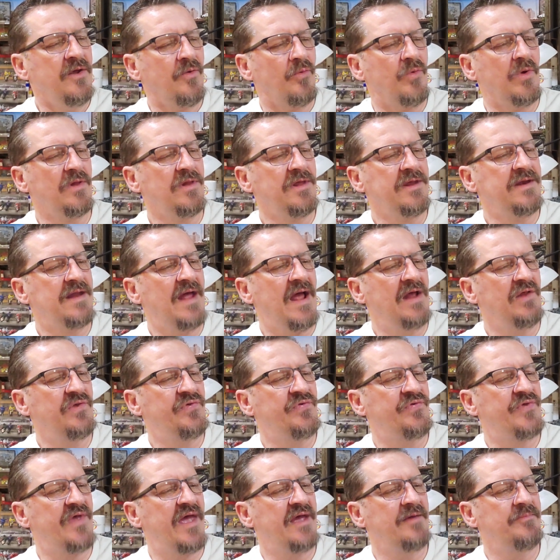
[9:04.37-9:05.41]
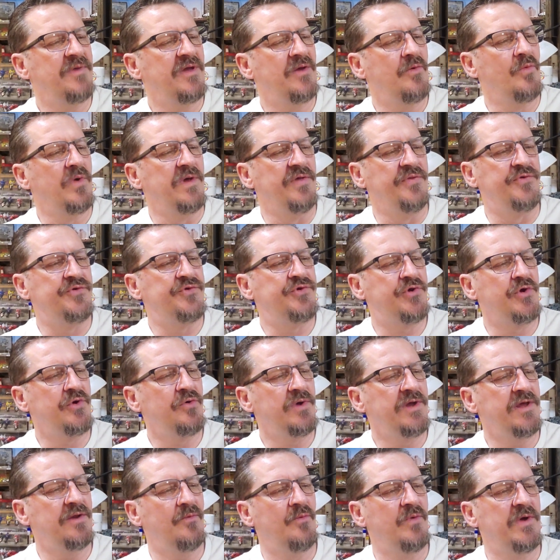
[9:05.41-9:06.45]
Really nice segment with Chew
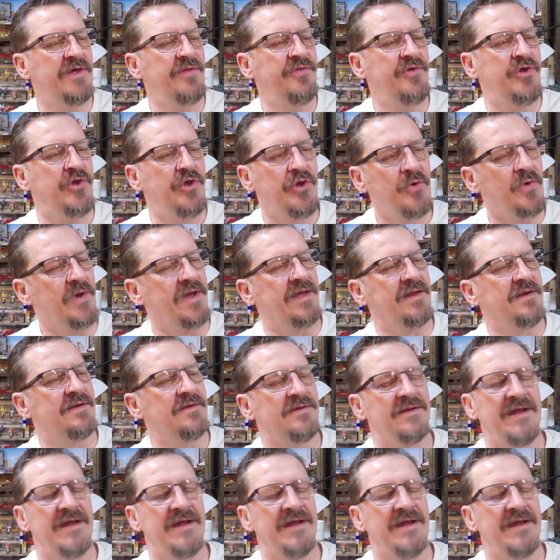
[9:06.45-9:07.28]
It with Hewitt.